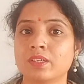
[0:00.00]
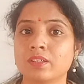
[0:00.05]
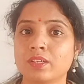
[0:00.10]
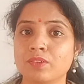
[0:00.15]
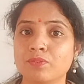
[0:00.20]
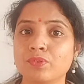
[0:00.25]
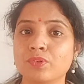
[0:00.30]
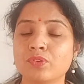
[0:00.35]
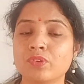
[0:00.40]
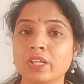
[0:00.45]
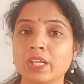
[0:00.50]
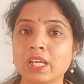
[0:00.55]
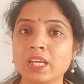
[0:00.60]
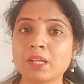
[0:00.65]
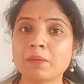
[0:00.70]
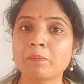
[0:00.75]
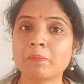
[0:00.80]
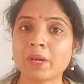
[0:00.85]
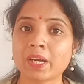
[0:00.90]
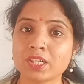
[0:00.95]
if you
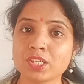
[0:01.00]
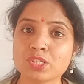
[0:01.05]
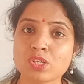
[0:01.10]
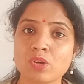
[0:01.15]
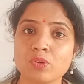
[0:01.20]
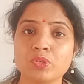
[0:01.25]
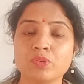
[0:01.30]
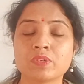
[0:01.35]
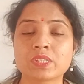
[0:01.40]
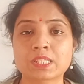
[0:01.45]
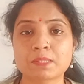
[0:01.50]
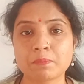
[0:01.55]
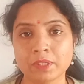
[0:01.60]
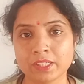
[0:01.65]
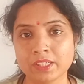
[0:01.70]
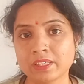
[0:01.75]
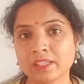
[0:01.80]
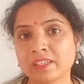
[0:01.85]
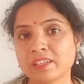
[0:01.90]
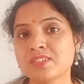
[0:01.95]
really practice on your
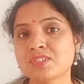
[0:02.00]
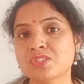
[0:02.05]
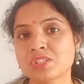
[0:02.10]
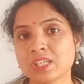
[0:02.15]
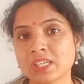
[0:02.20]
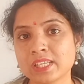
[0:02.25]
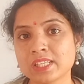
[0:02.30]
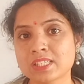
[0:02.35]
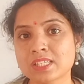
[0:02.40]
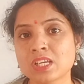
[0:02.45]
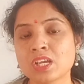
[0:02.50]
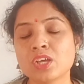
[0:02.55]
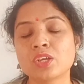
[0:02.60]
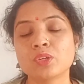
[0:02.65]
speaking English skills,